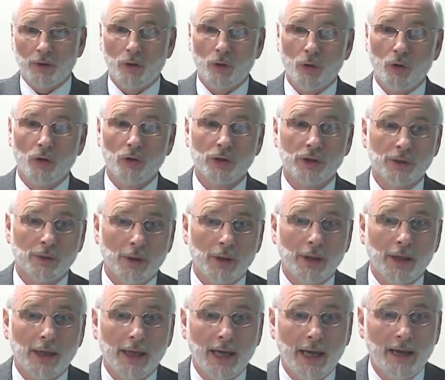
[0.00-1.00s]
called
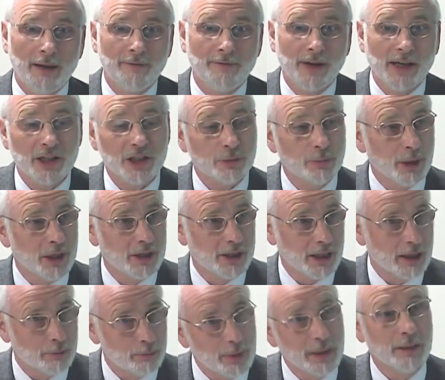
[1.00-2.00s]
Investment
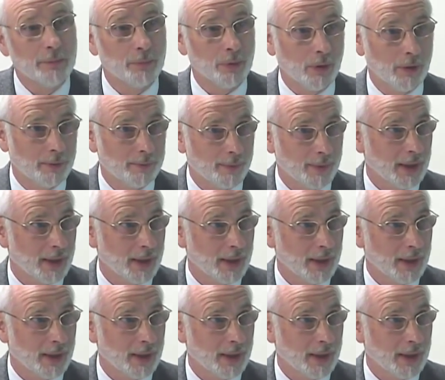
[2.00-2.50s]
in People.